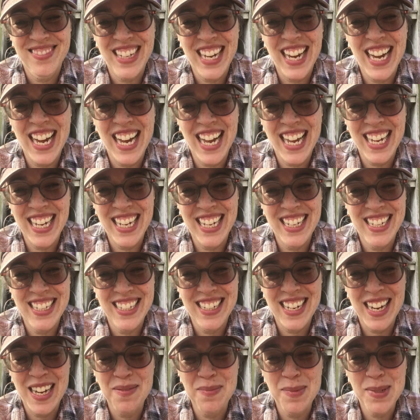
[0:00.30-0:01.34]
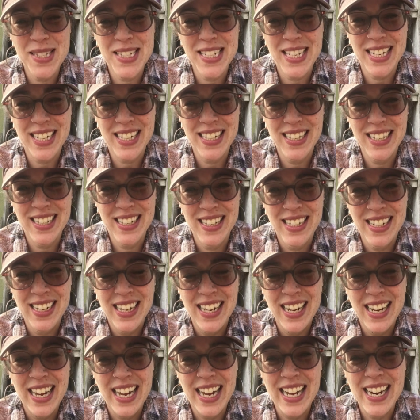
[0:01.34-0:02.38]
Hi, I'm Sid,
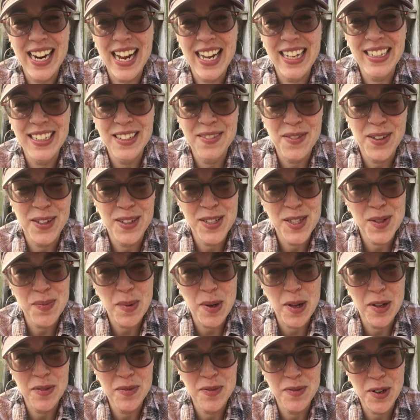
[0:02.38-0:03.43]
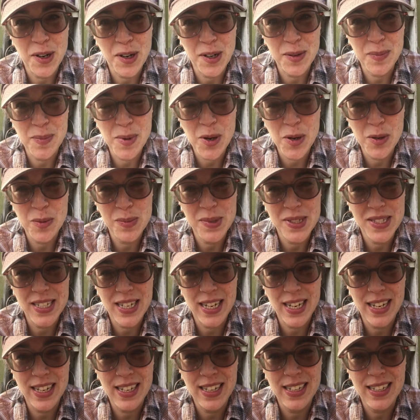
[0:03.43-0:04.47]
and I live on a small farm
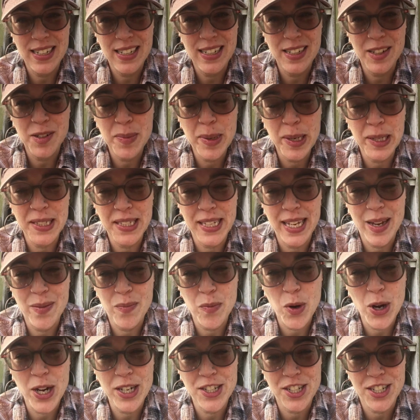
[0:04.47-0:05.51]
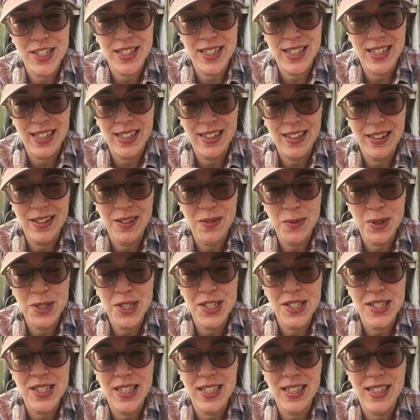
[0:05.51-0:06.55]
homestead near Bellingham, Washington, which
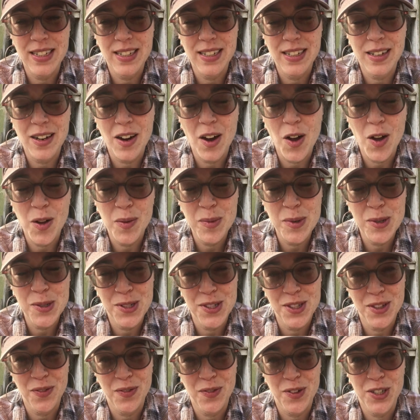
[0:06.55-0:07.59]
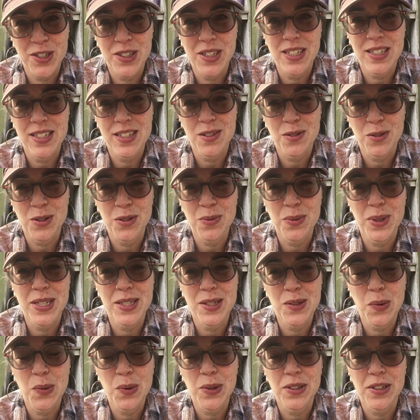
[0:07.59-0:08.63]
is in almost the furthest
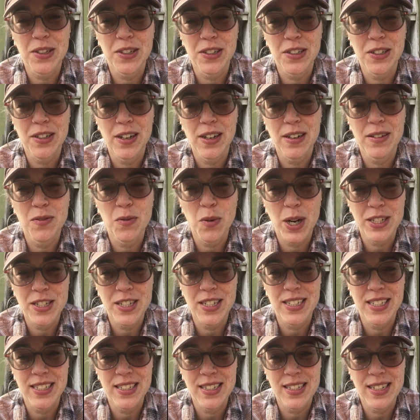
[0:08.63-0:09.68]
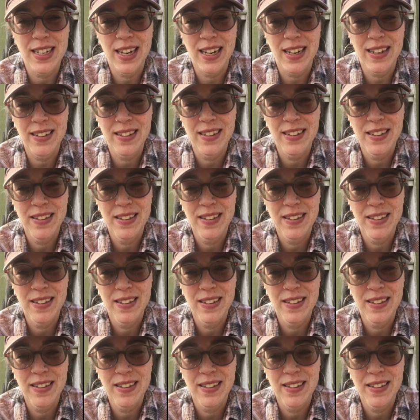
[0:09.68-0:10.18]
northwest corner of Washington state.